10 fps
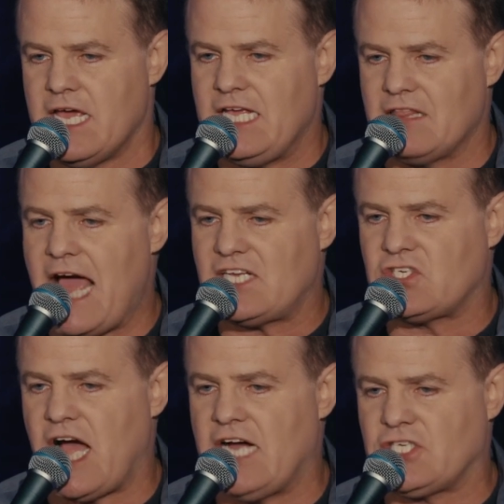He lacks
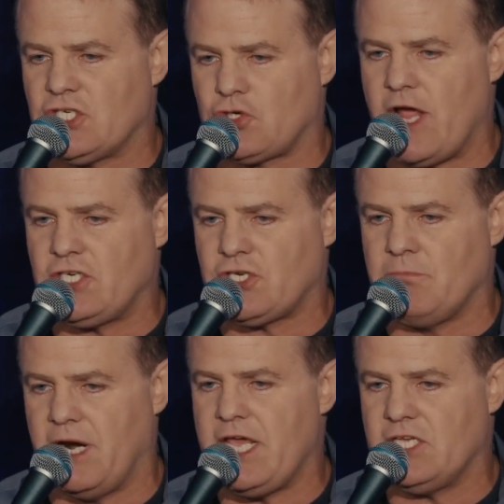
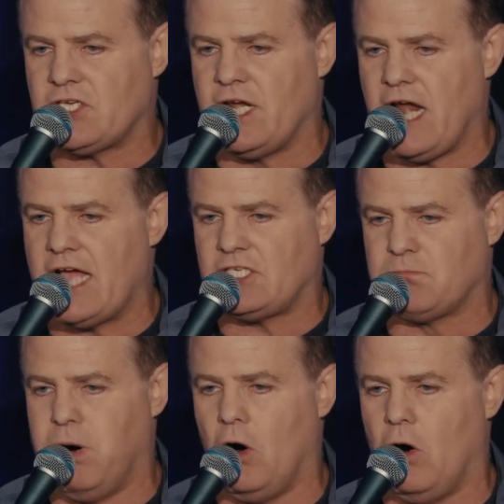concentration, but he's a nice
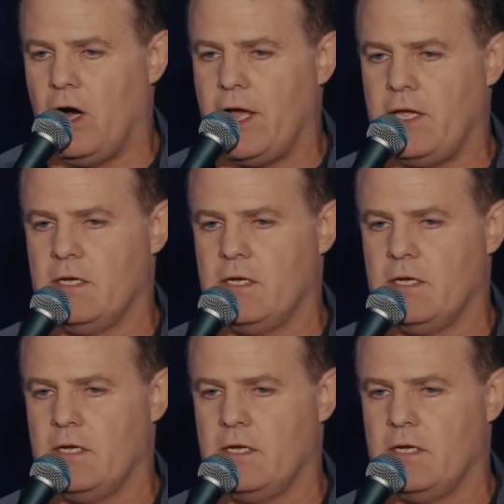boy.